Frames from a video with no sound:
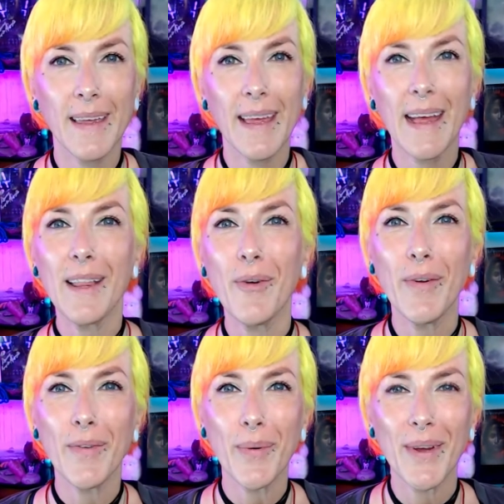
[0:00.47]
Hello
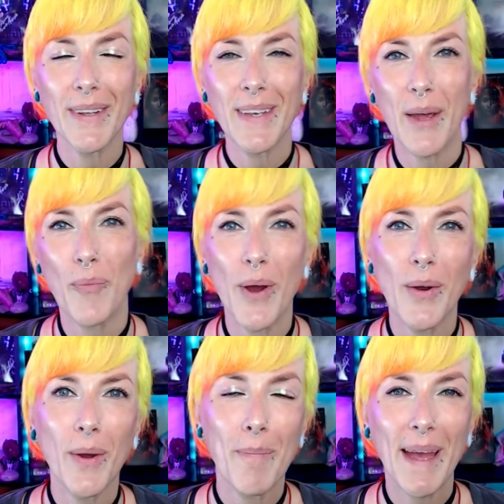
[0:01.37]
everyone and
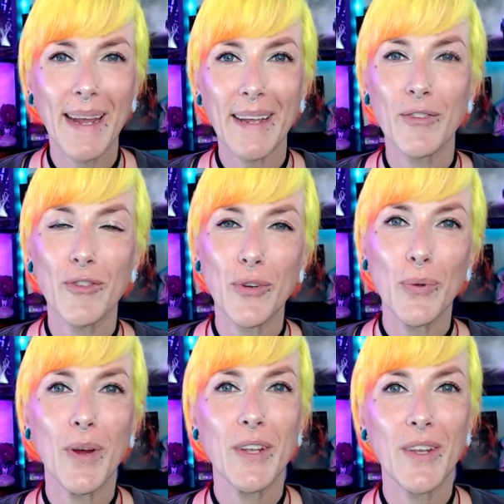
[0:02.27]
welcome back
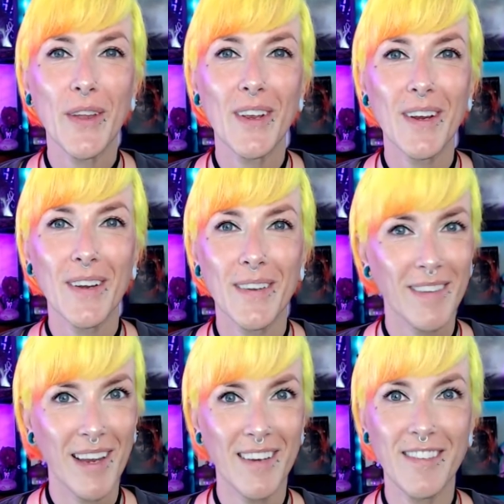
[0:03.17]
to another
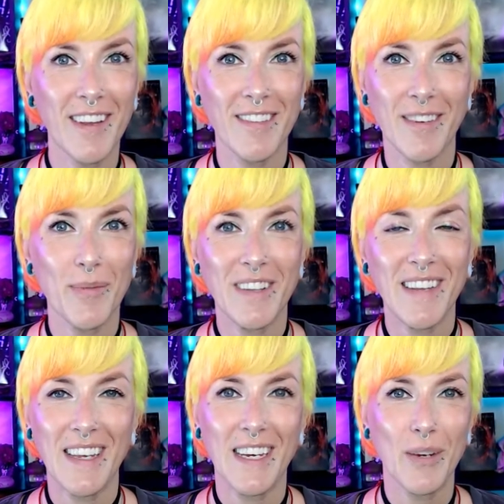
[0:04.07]
taste testing with
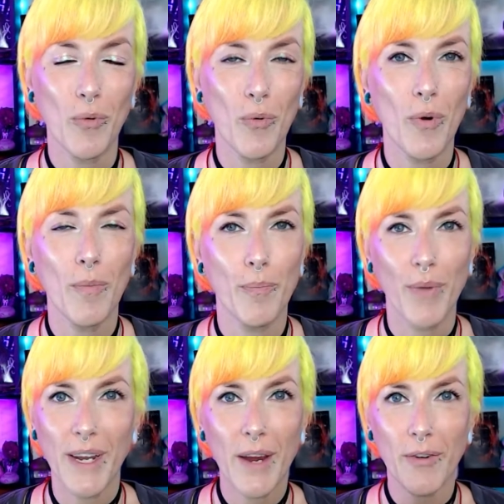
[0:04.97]
Dinny, or
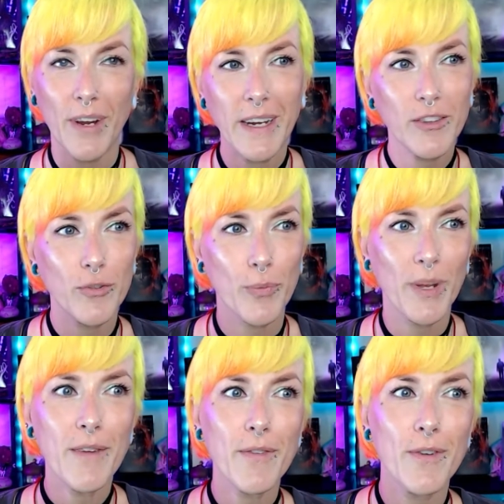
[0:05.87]
BrainError Eats,
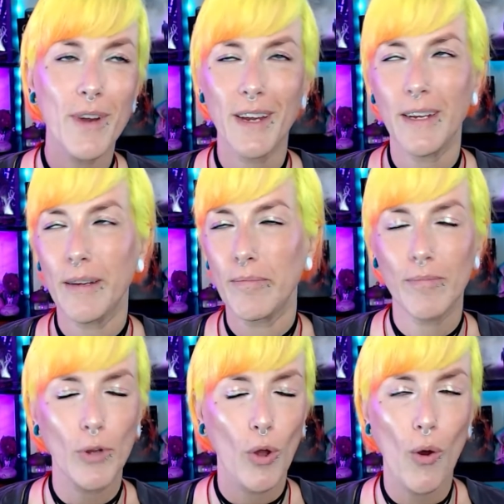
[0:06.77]
whatever I
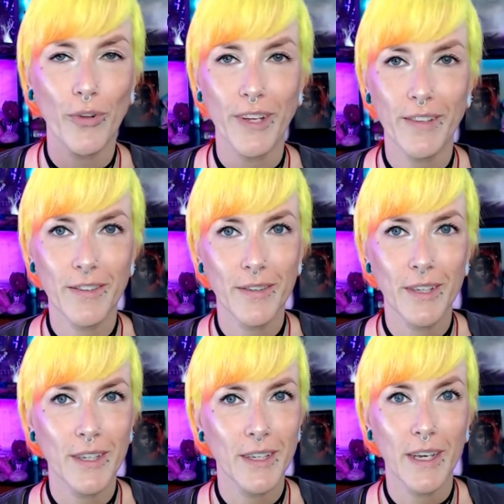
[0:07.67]
called it,
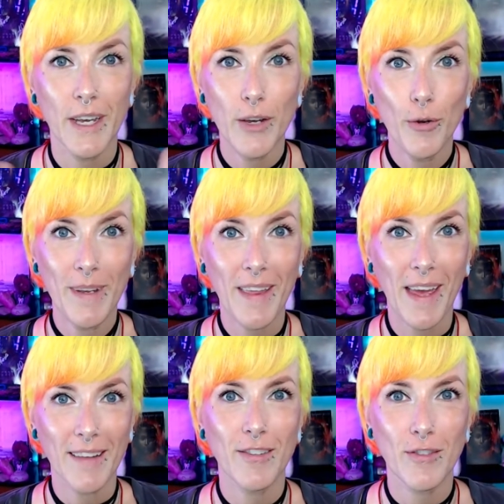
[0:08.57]
it'll be
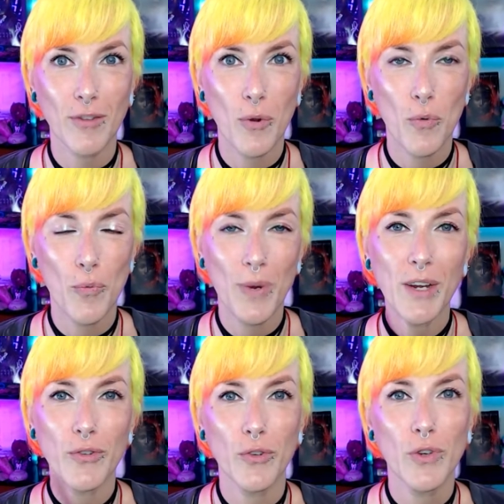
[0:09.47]
that. So we
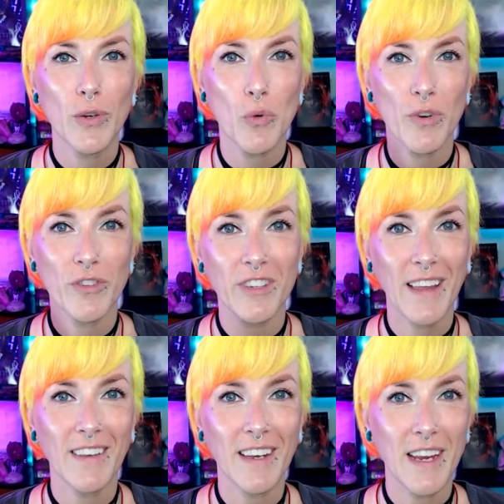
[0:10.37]
are doing more
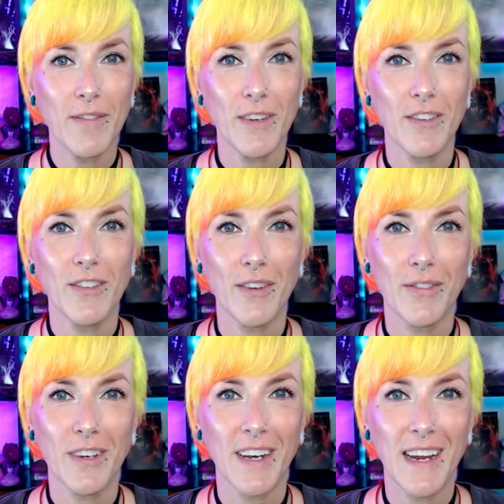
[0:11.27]
Scandinavian stuff
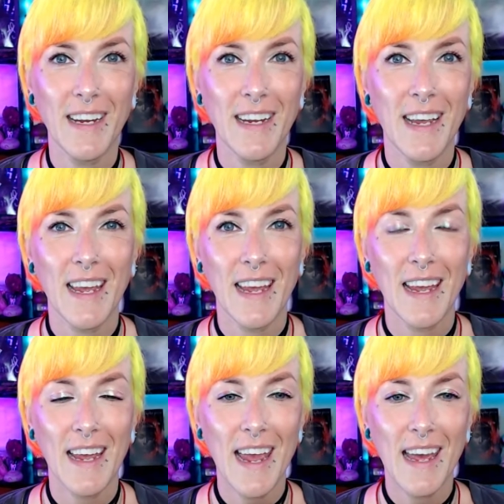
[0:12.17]
today,
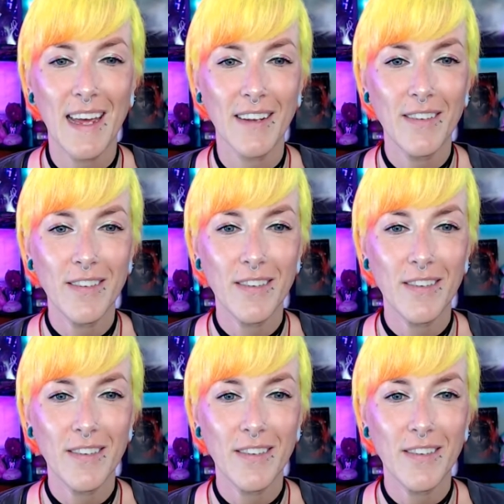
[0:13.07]
and